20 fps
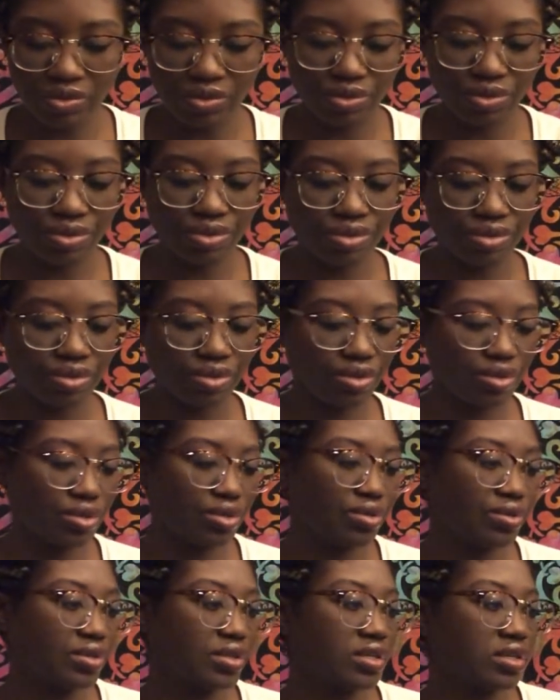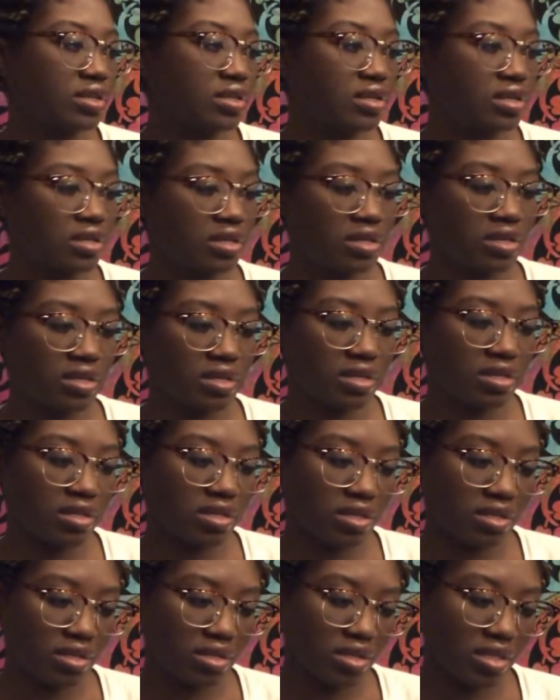Ooh.
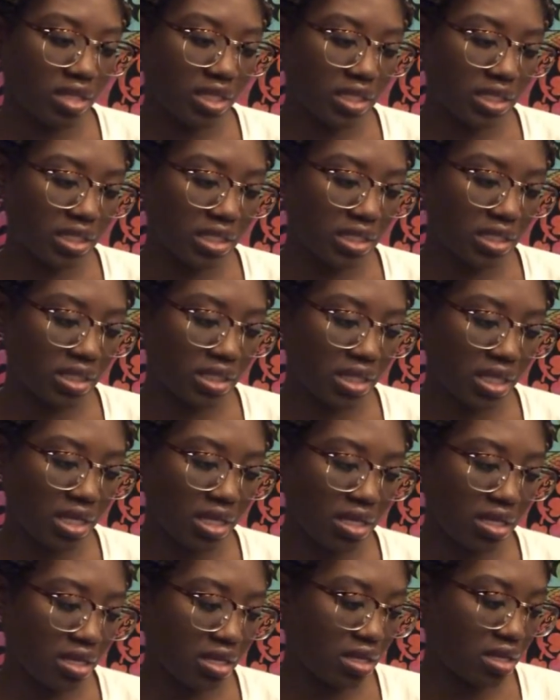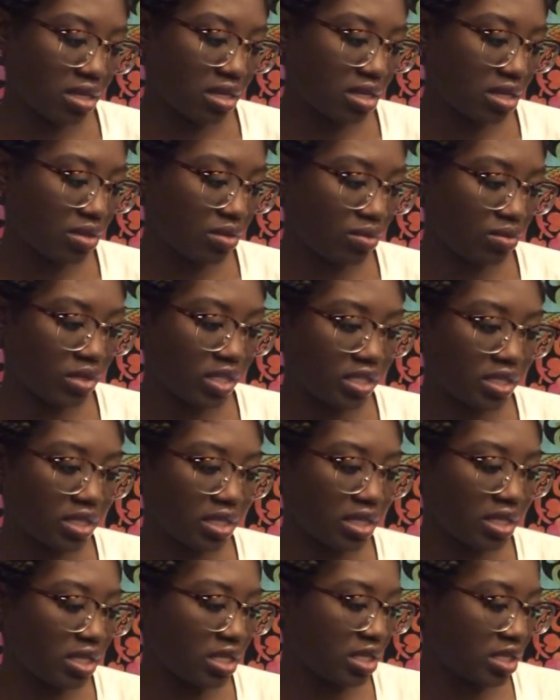Let's see
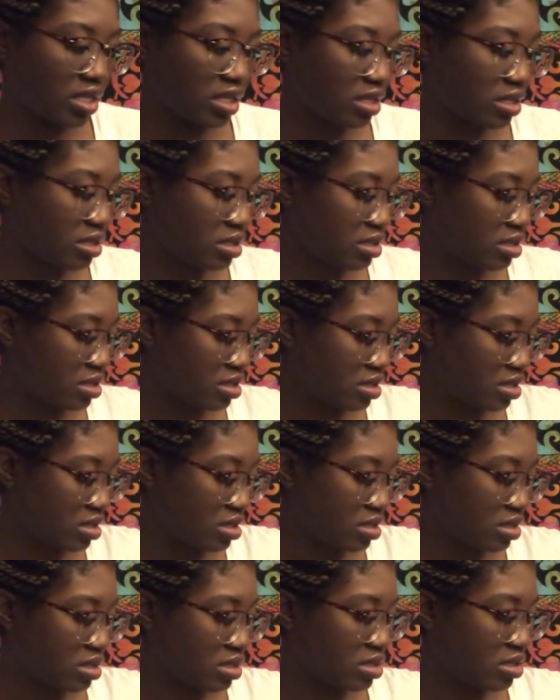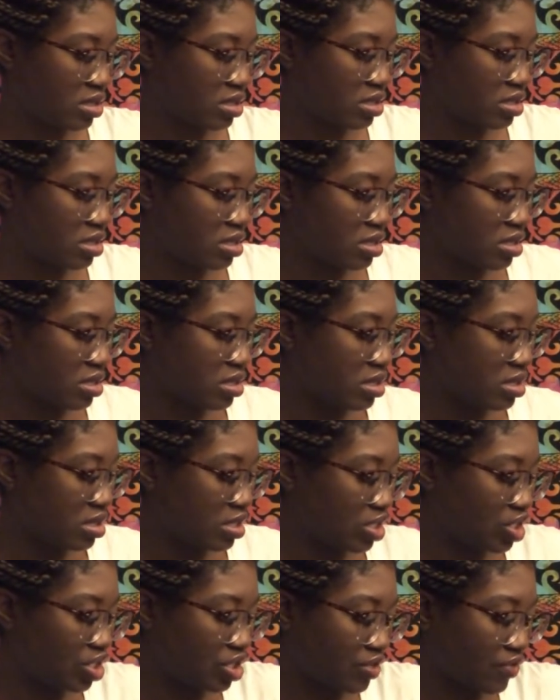what's in here.
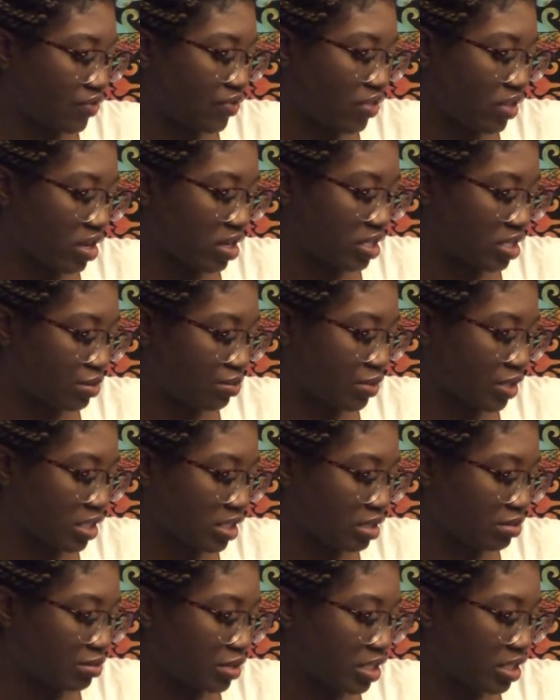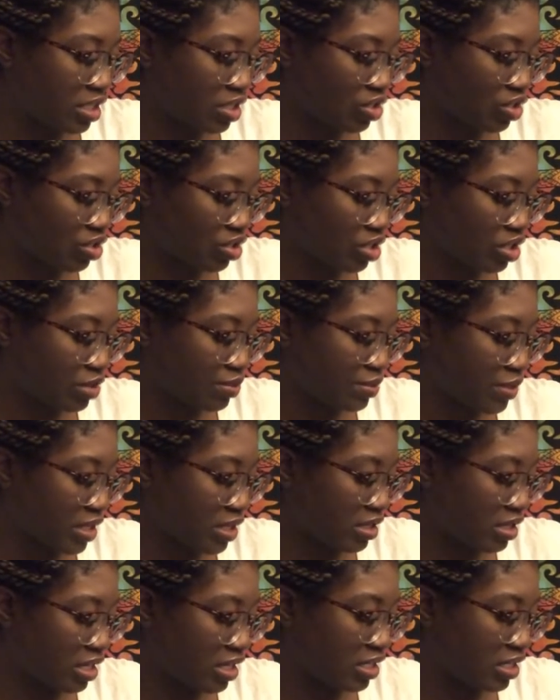I should have thought to bring some scissors,
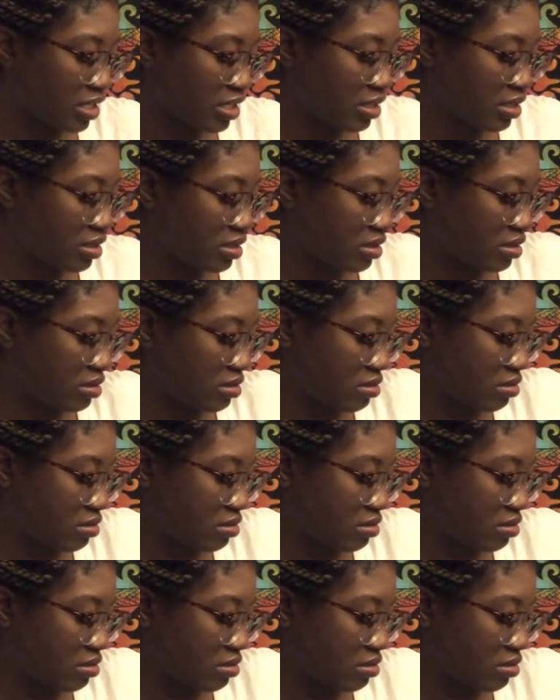but I didn't.